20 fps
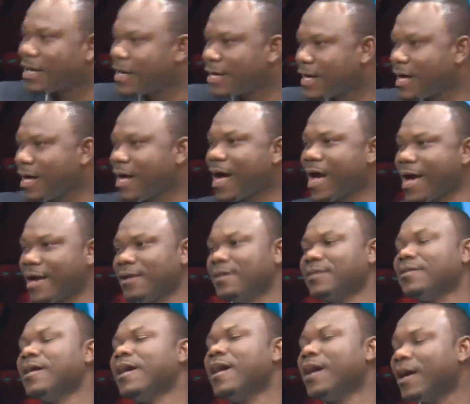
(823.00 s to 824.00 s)
can't
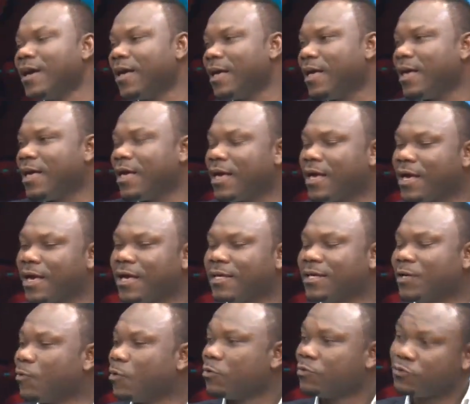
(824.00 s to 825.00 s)
iron now.
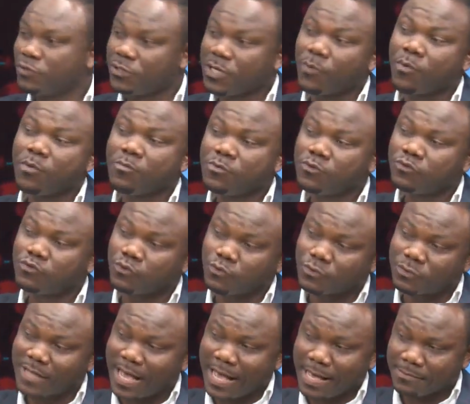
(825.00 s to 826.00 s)
You will move two
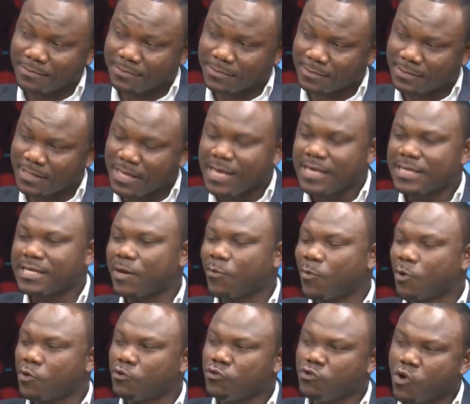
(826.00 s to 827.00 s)
times. Okay, you
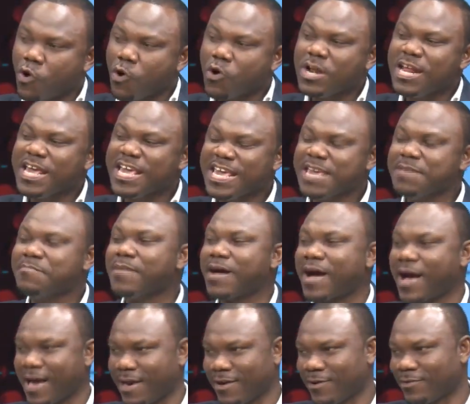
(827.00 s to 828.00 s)
will known him
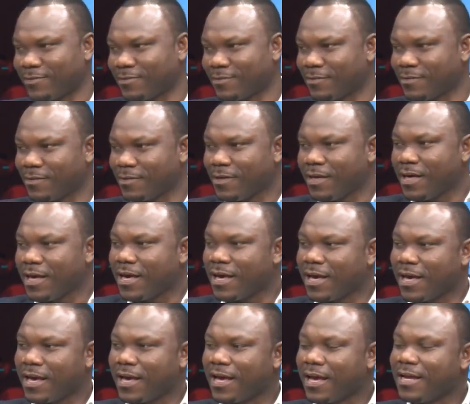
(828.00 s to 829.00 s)
iron
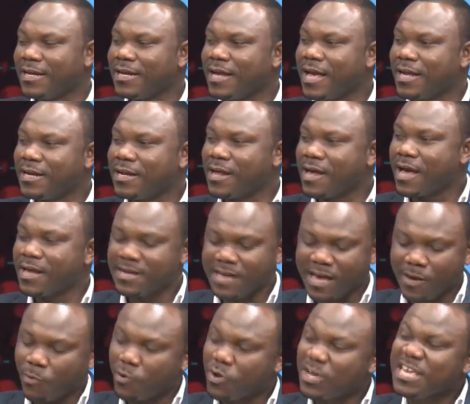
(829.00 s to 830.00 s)
and and and
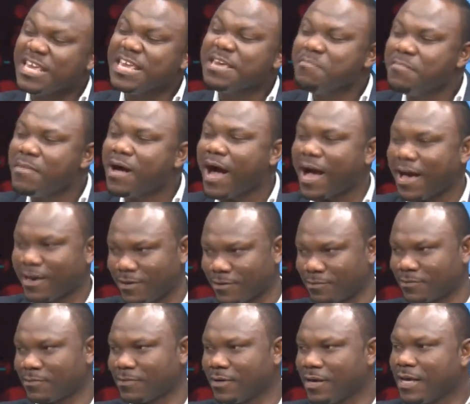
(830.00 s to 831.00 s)
they were him iron
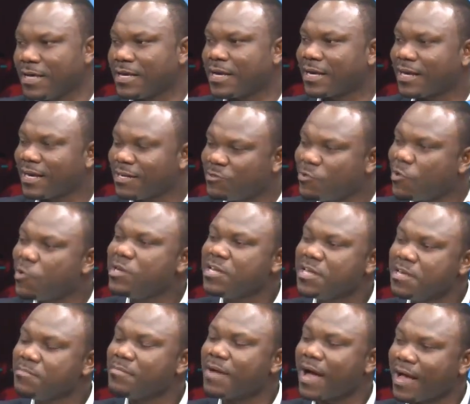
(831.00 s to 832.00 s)
you can know
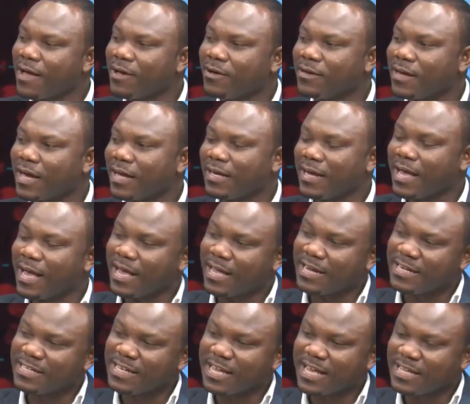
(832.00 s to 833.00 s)
him iron and
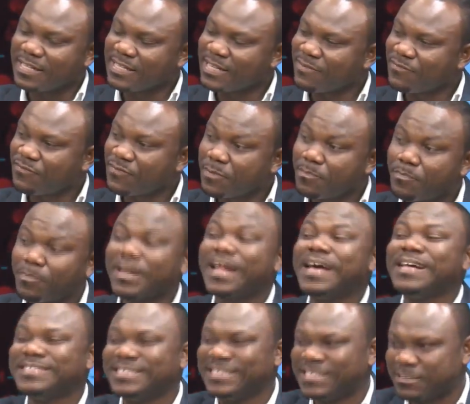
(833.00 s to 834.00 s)
and free
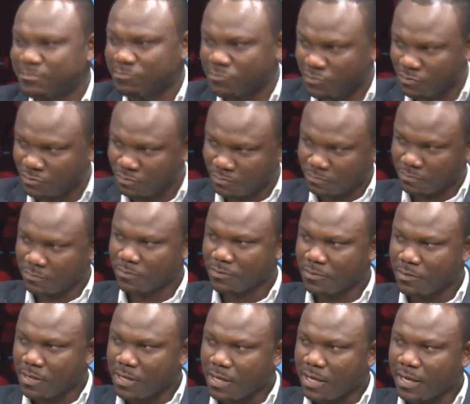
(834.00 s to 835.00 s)
plants
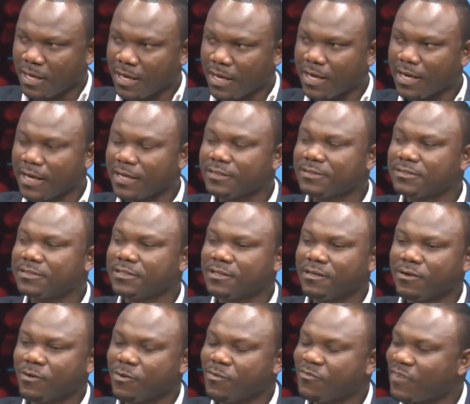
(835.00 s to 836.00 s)
okay
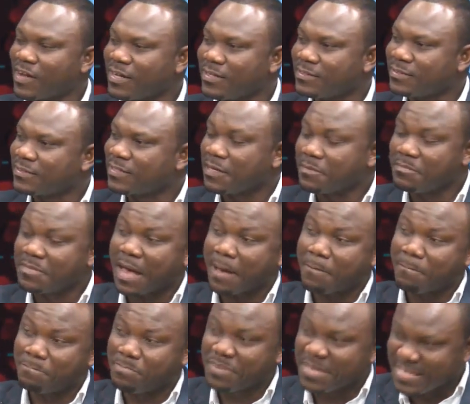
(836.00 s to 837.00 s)
until fan say be
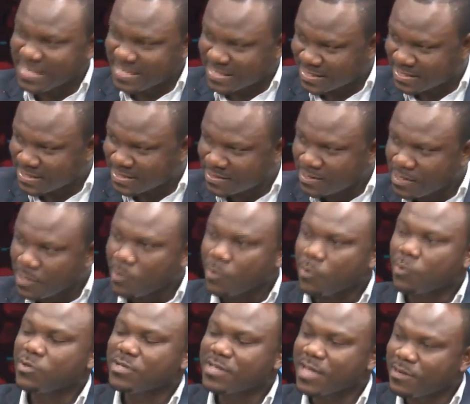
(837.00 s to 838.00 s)
beans
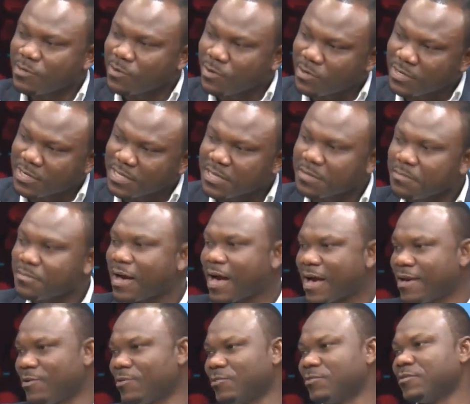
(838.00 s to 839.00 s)
when you know him
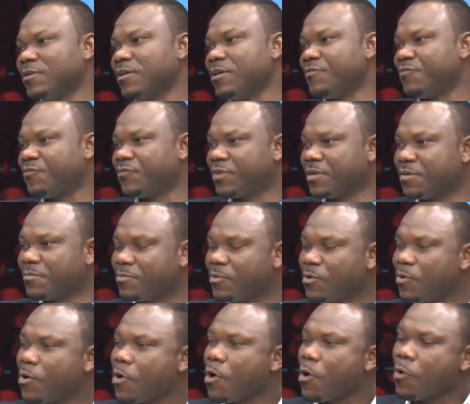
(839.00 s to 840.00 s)
iron
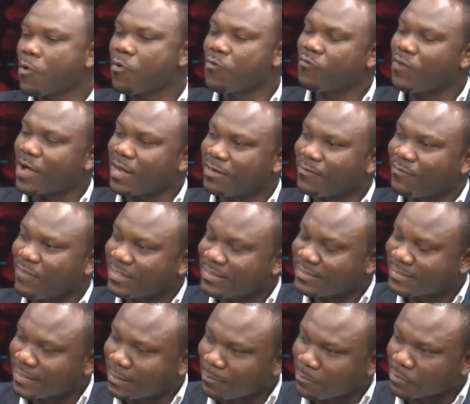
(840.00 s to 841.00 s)
free often
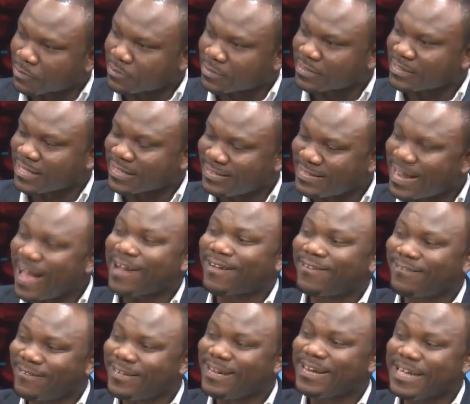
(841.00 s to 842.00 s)
vegetables is a
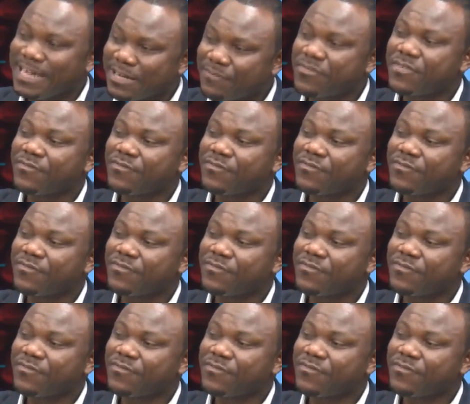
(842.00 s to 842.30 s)
dark green leafy